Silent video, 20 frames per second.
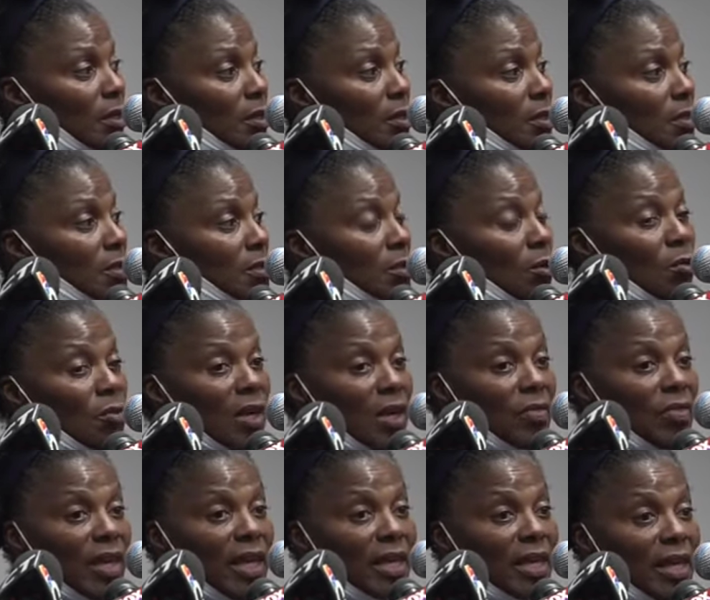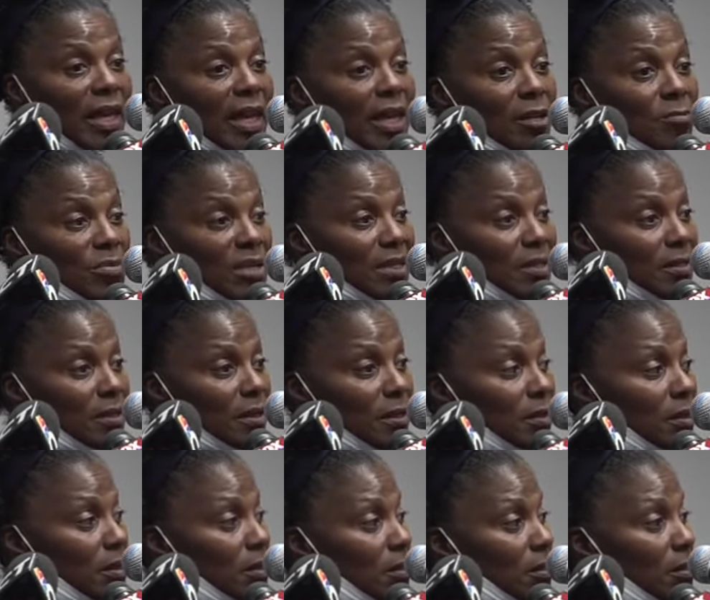so that they can be
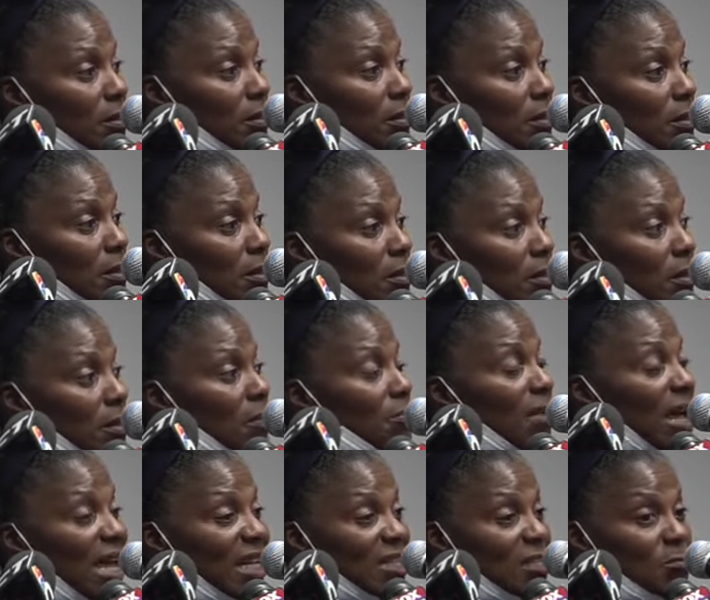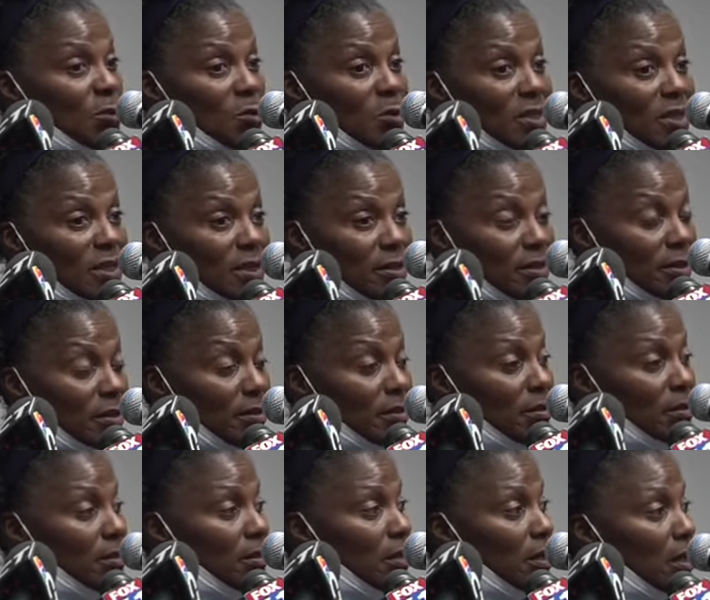sentenced to the maximal
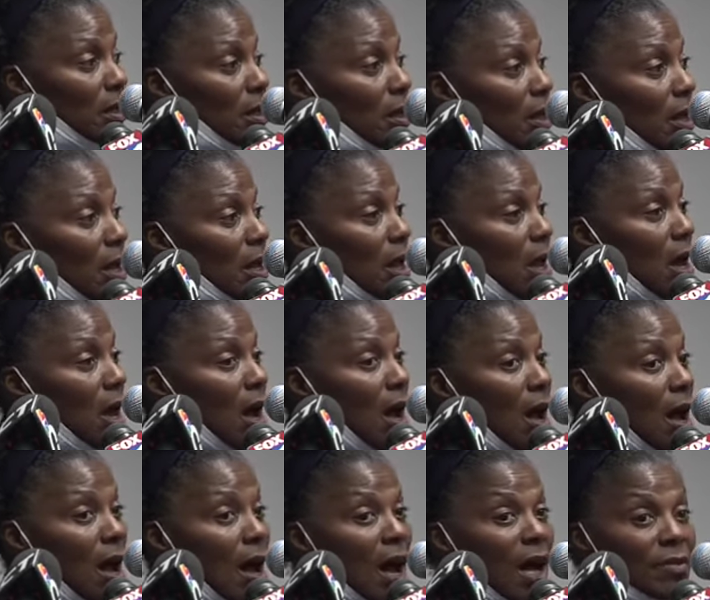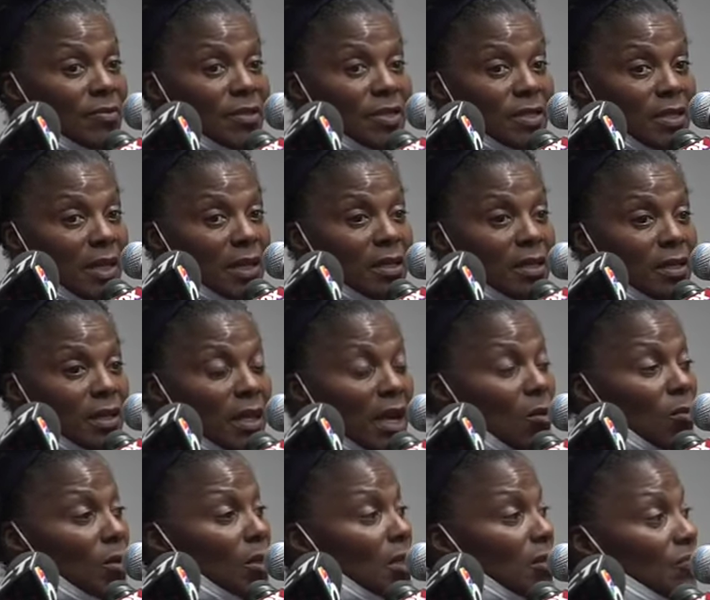sentence. I've stated that I
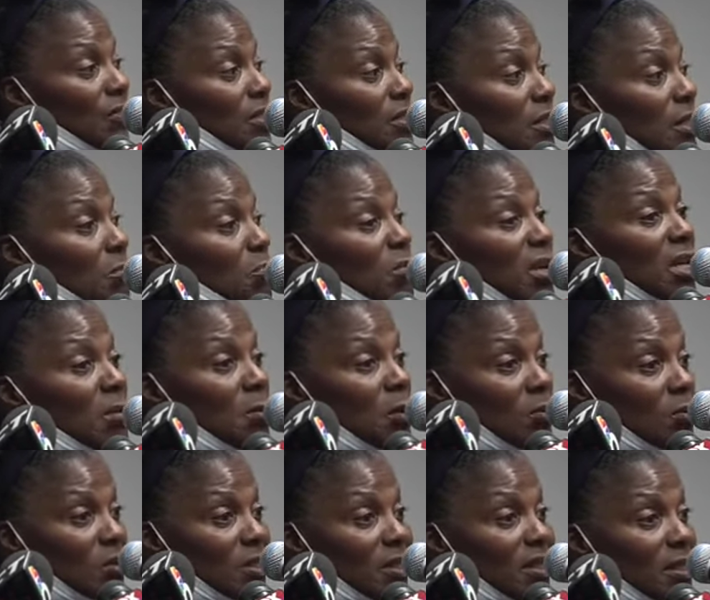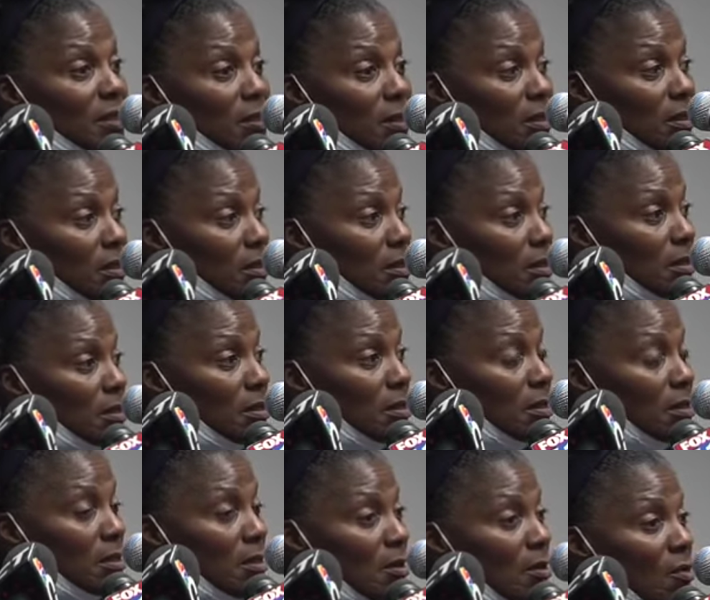would love to see a minimal sentence
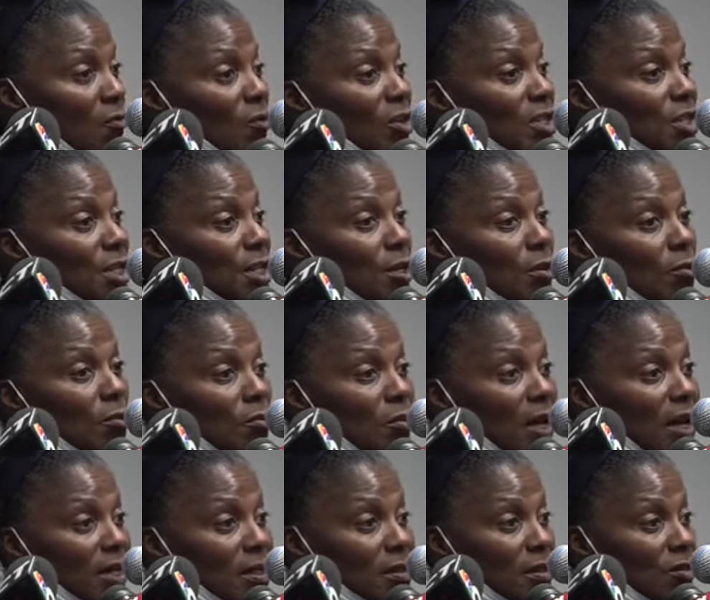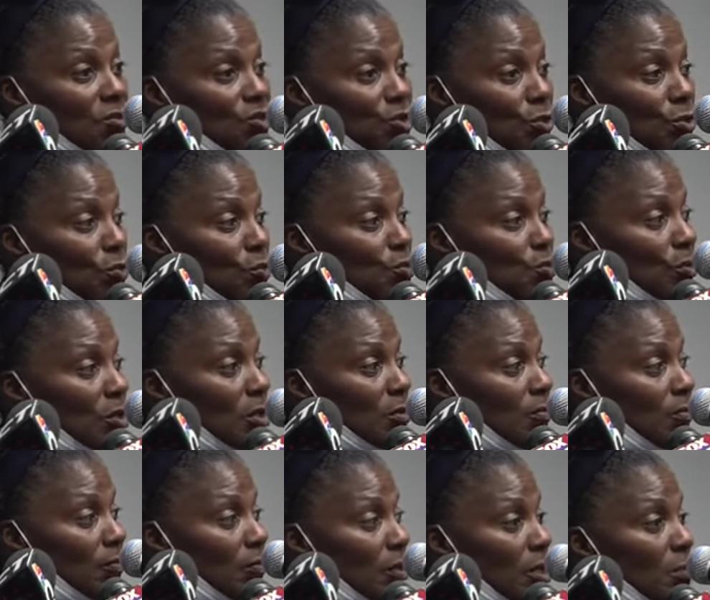for terrorizing
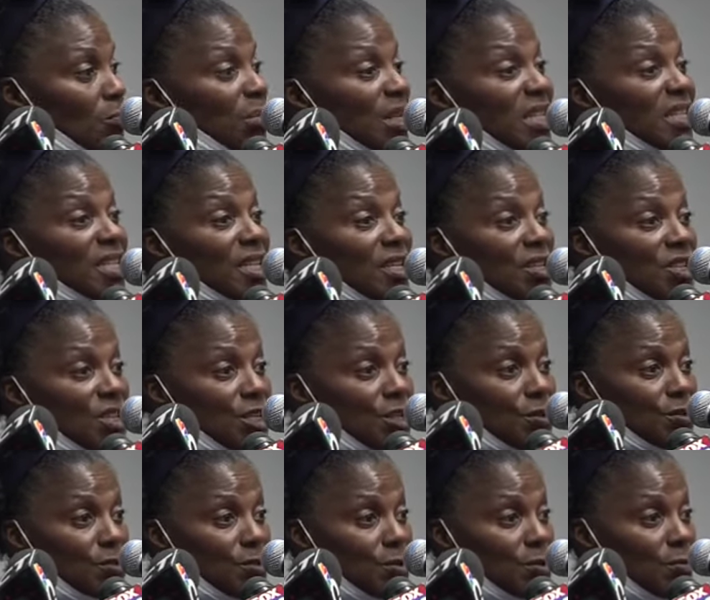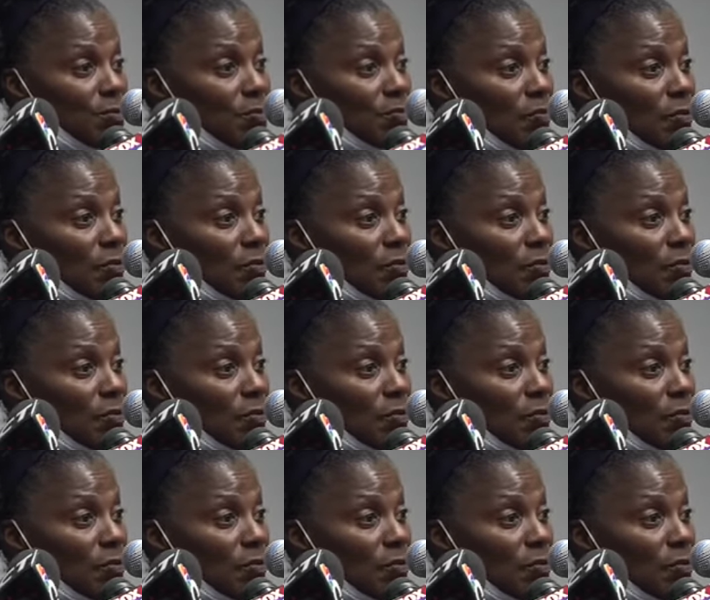children be 10 years.